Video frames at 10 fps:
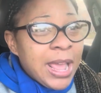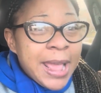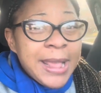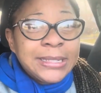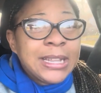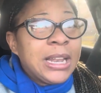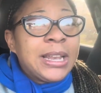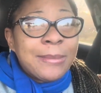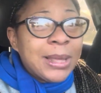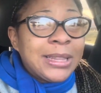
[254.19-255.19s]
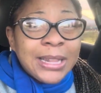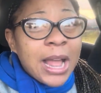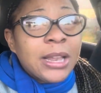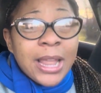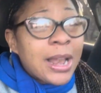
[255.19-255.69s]
he's telling them that they're
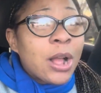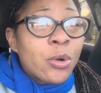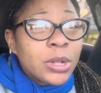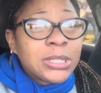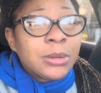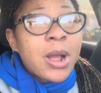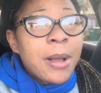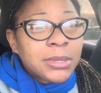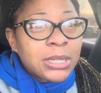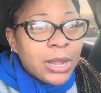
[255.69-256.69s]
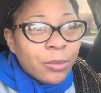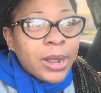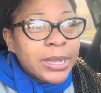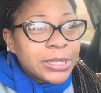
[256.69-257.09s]
not going to the promised land, right?